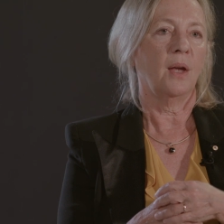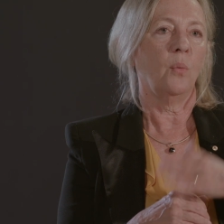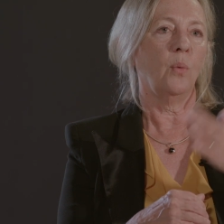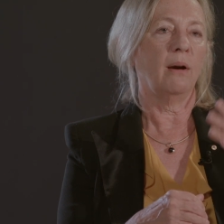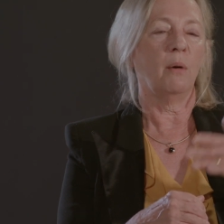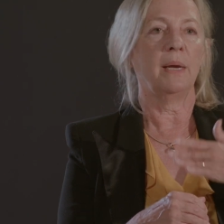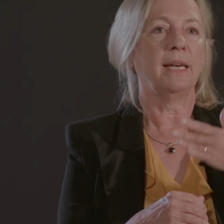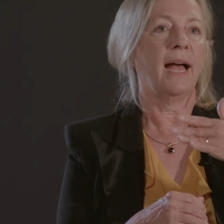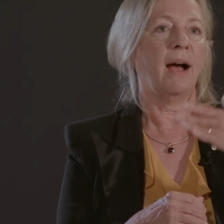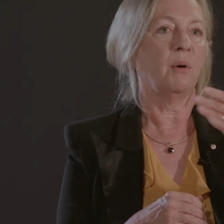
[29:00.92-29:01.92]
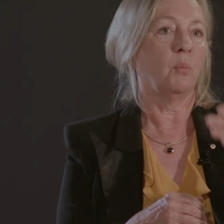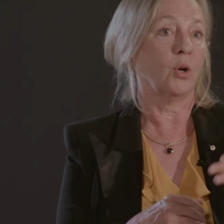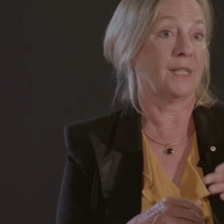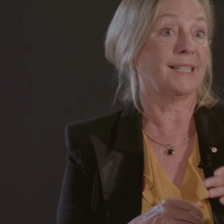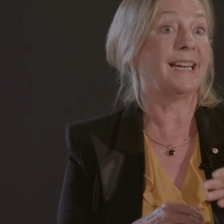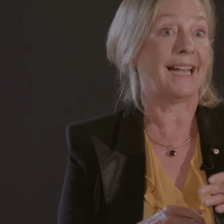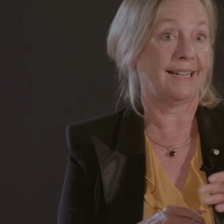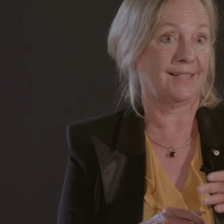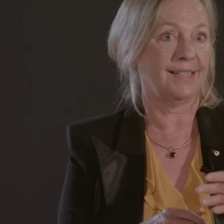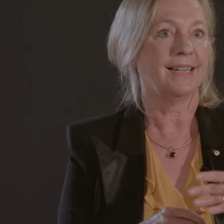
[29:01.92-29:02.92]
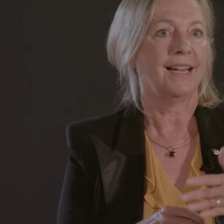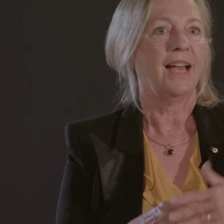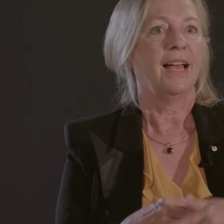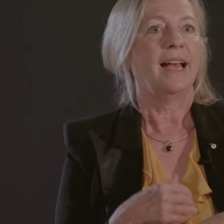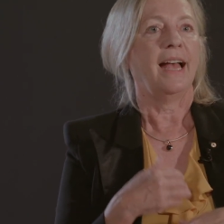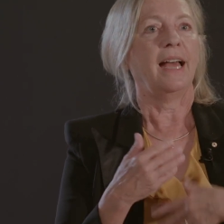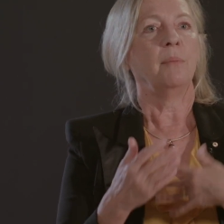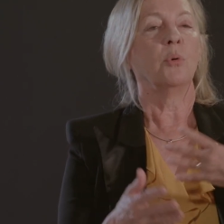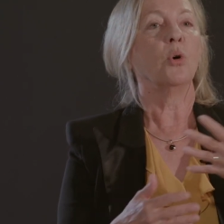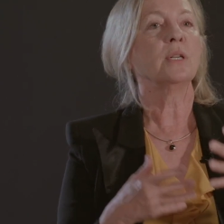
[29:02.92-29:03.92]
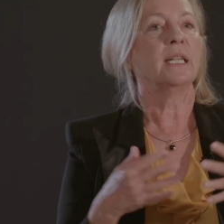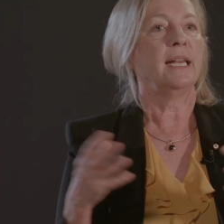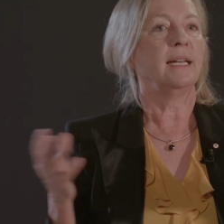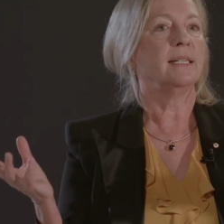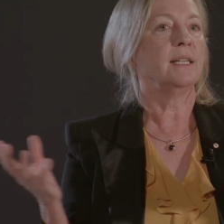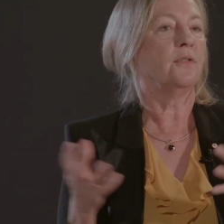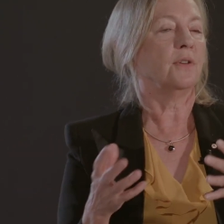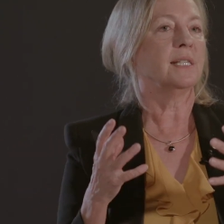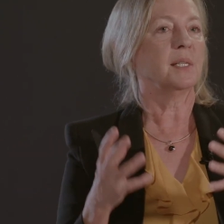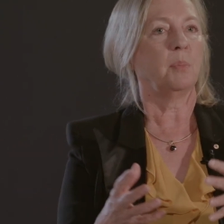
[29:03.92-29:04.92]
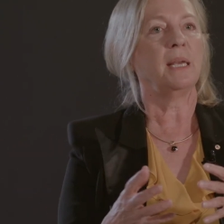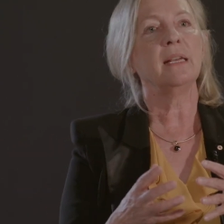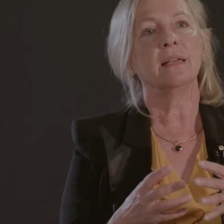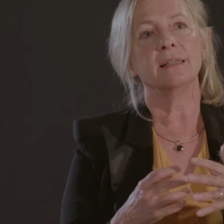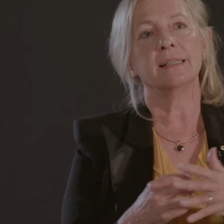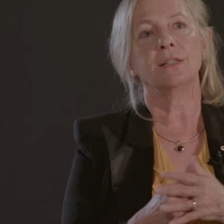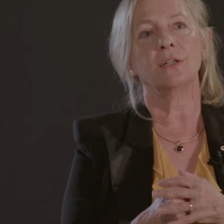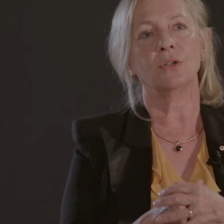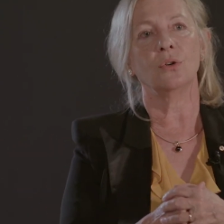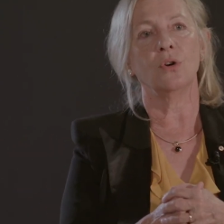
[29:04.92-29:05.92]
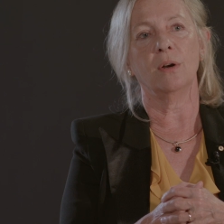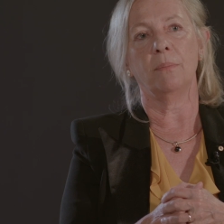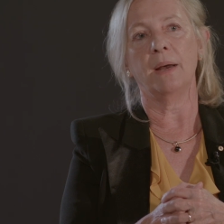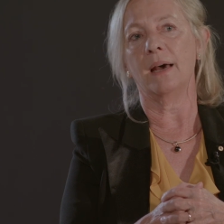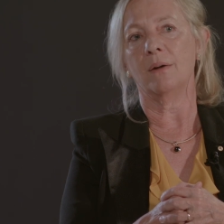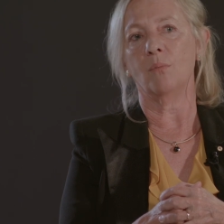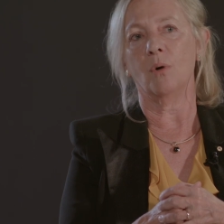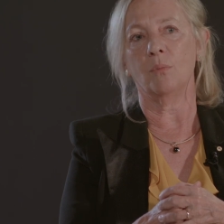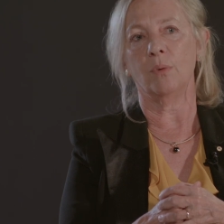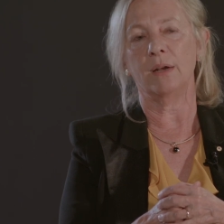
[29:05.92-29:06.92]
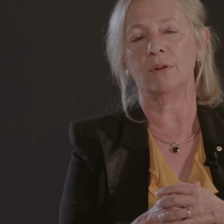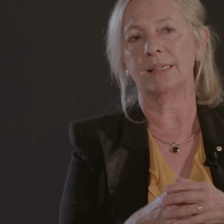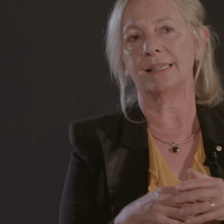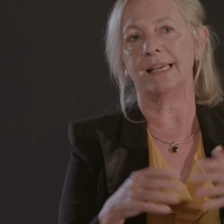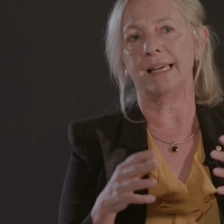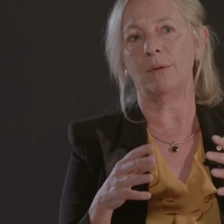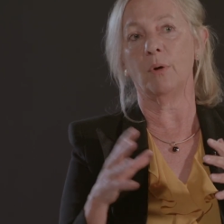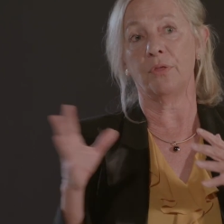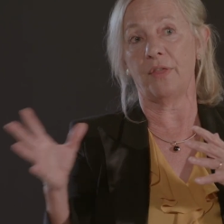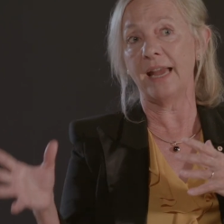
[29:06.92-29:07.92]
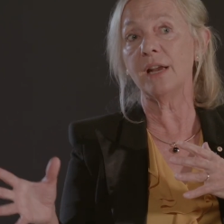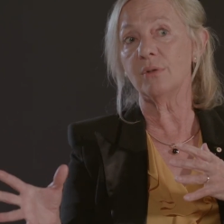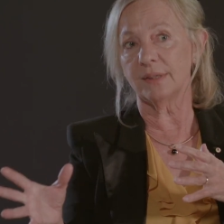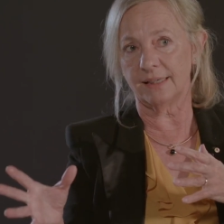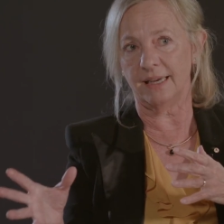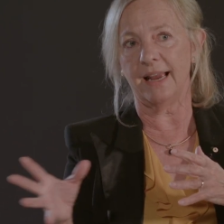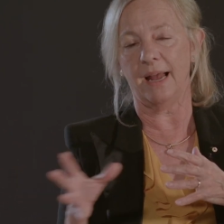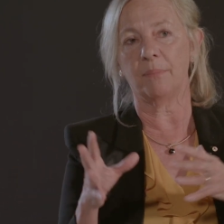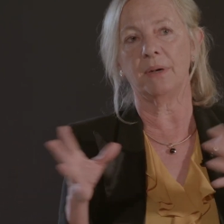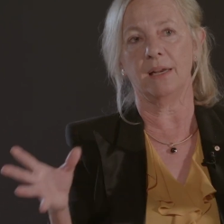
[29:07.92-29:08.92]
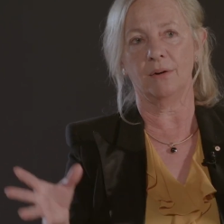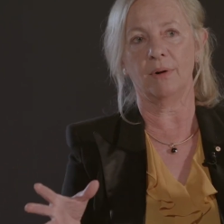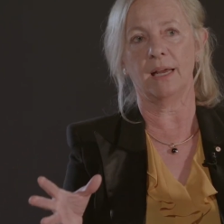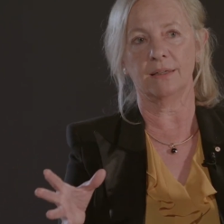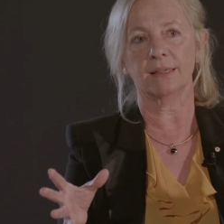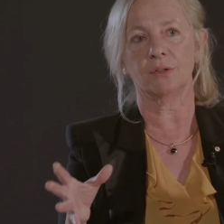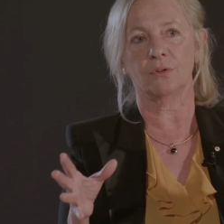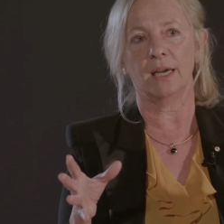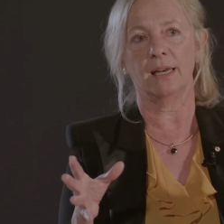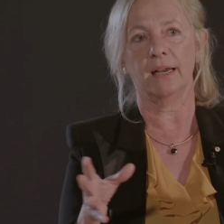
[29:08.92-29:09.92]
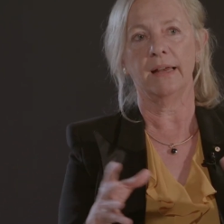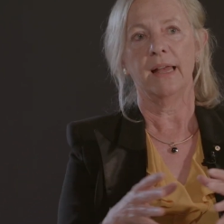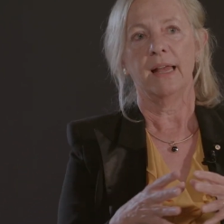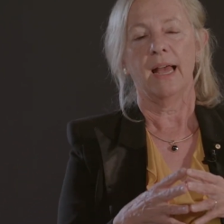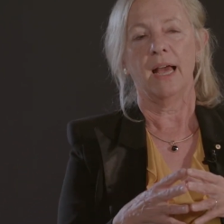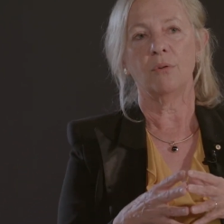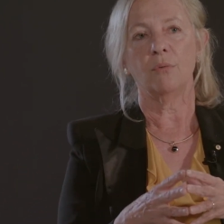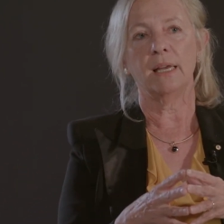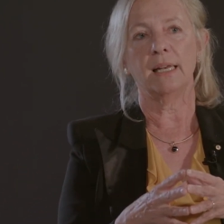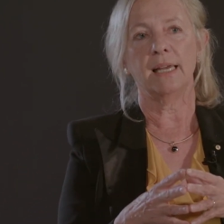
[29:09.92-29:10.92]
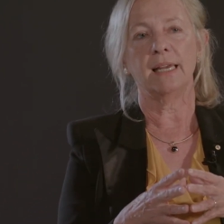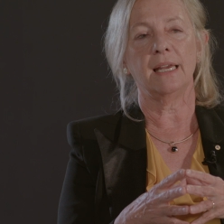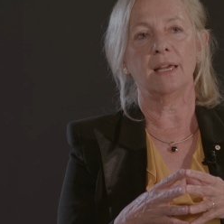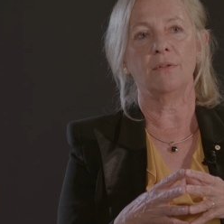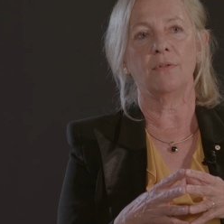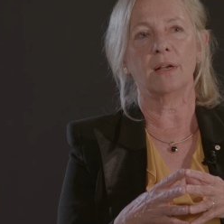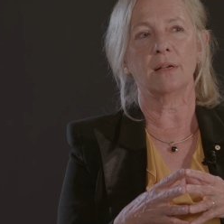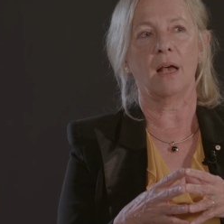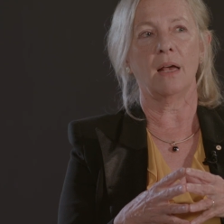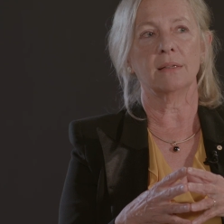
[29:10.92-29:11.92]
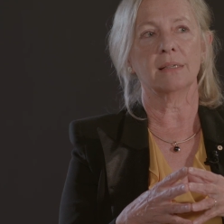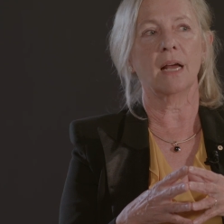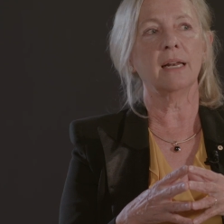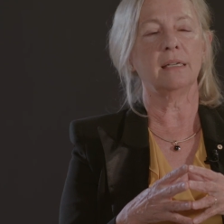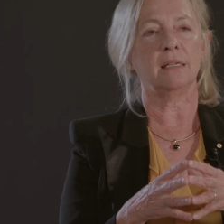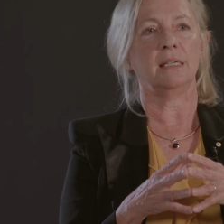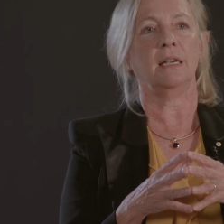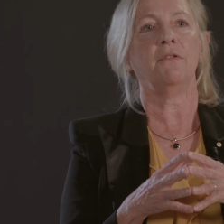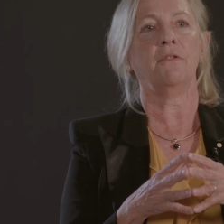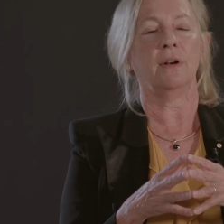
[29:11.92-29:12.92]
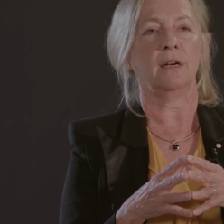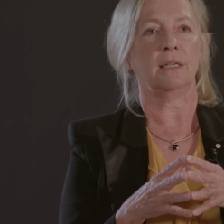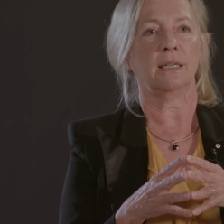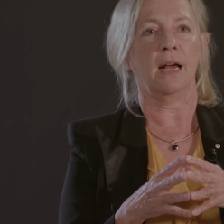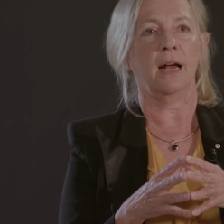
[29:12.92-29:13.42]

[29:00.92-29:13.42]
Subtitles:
where are we now and what's next, and brought in different speakers to talk about what they could see happening around Australia, and really give a slightly different,